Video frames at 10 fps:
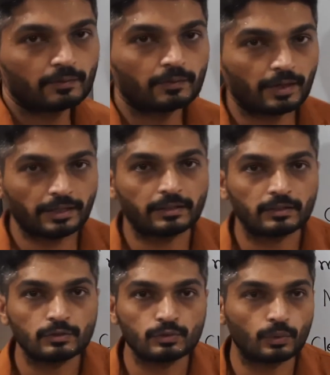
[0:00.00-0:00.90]
right
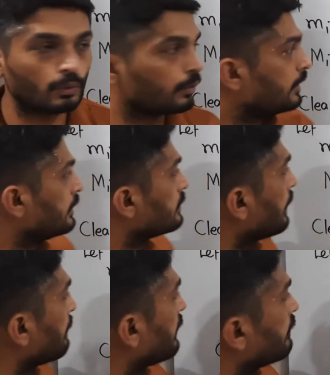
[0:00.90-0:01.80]
so
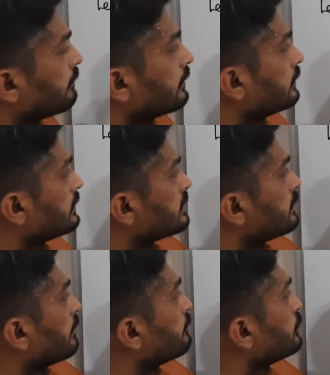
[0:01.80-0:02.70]
yeah by def uh, this
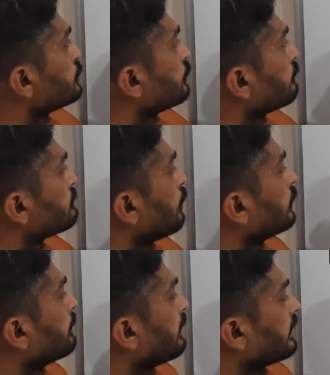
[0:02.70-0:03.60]
definition of
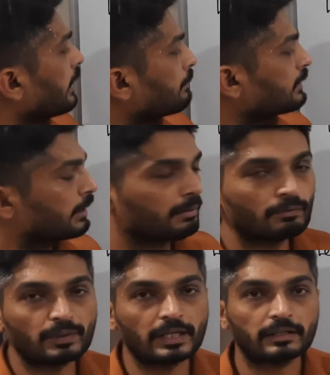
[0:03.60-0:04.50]
small m and capital mi
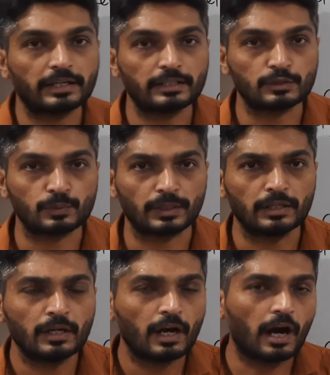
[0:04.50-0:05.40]
we can write this one
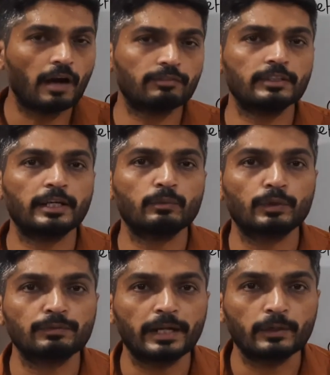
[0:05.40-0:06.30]
after that
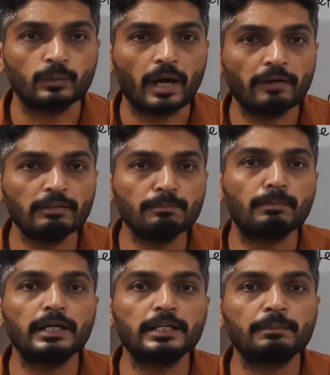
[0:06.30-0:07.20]
what will i do i will
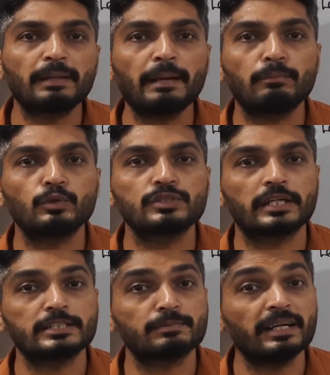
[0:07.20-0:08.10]
multiply both
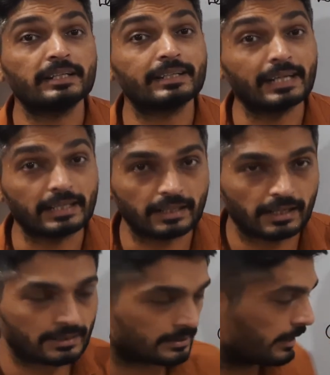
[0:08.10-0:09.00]
sides by delta
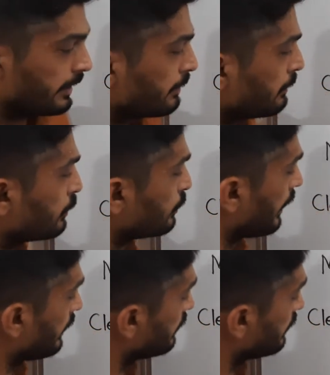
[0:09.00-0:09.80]
xi let me do that